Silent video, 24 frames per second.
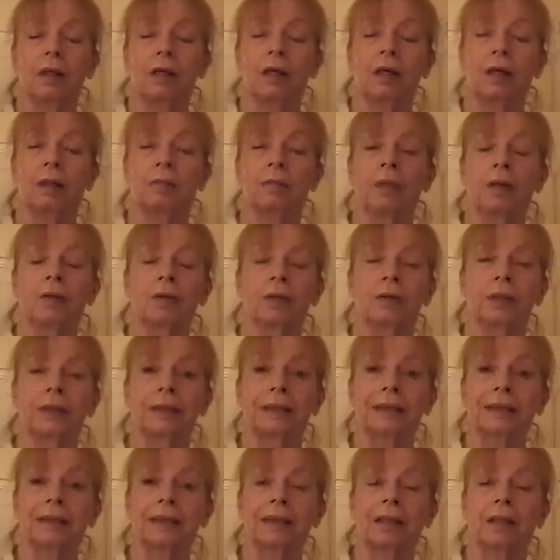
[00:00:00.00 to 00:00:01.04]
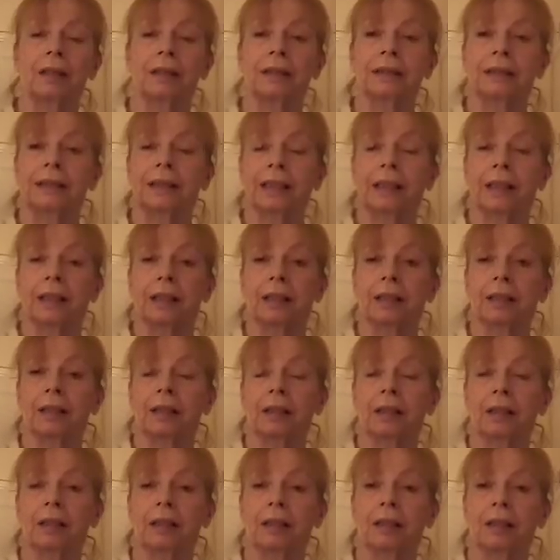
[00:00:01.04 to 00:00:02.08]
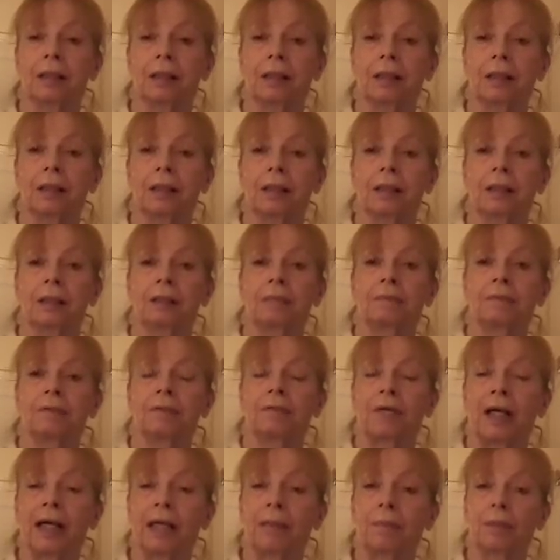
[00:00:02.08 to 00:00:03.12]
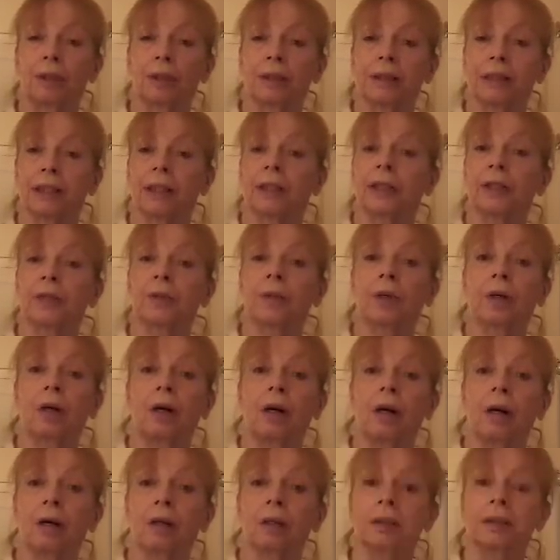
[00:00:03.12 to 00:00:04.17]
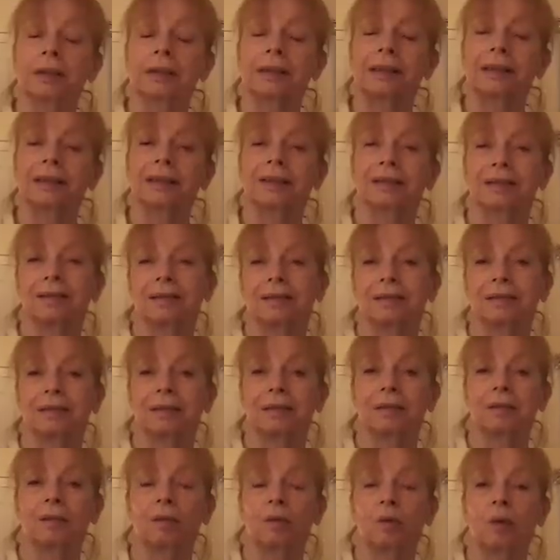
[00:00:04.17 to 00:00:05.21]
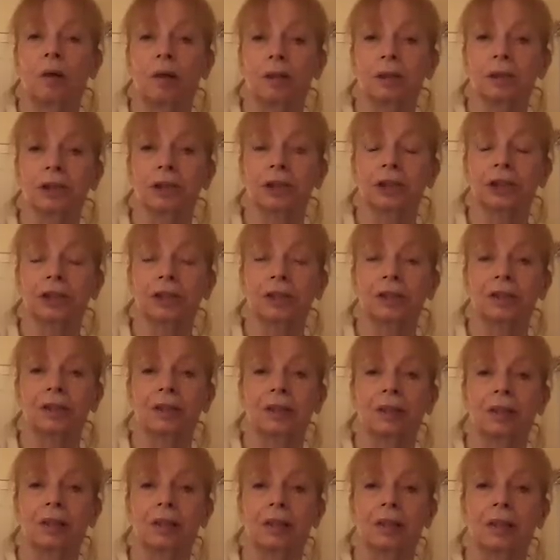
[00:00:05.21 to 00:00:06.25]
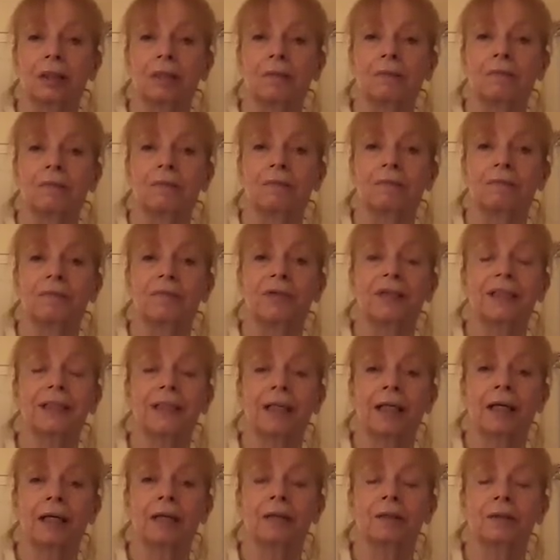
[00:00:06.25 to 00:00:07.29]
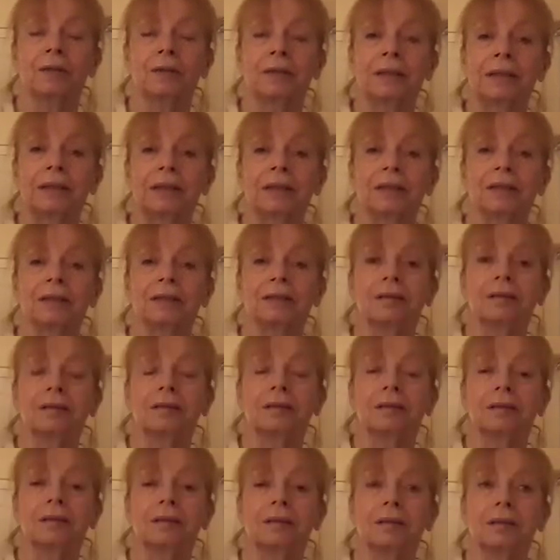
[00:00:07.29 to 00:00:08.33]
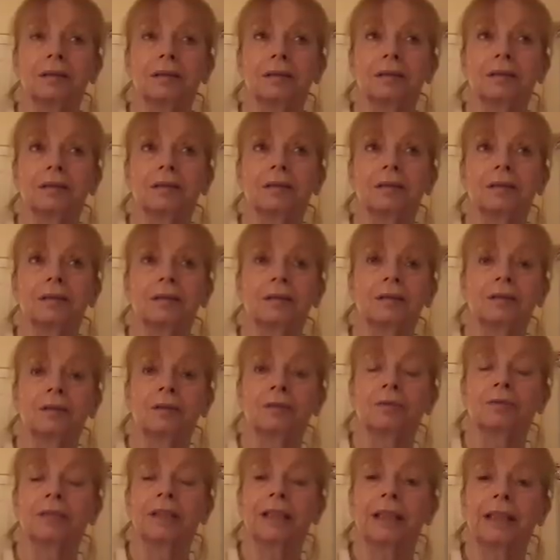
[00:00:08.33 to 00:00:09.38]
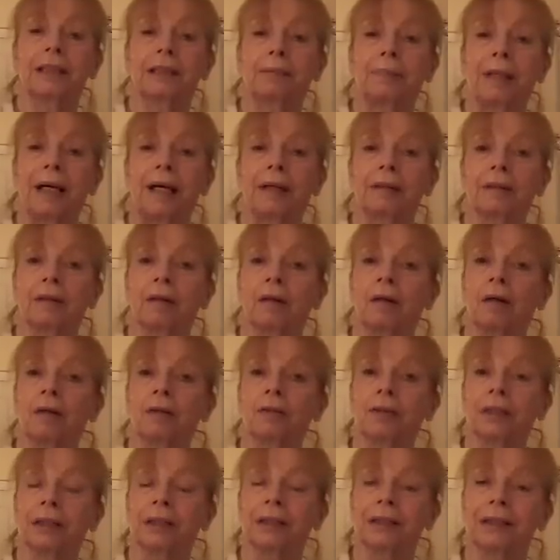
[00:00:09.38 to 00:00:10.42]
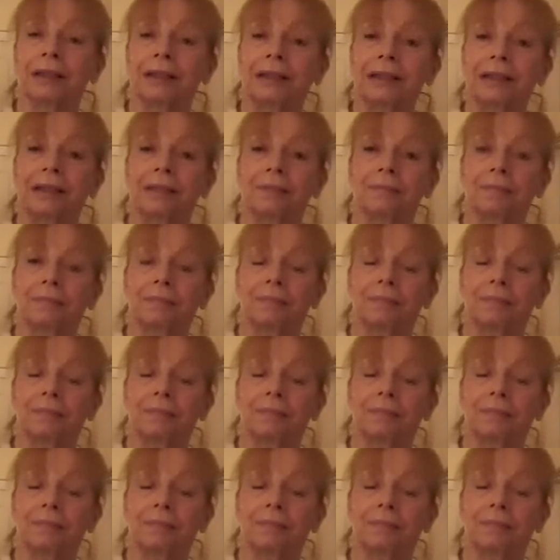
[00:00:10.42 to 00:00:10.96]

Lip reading: I'm not criticising for anybody who can't watch videos or read about the horrors.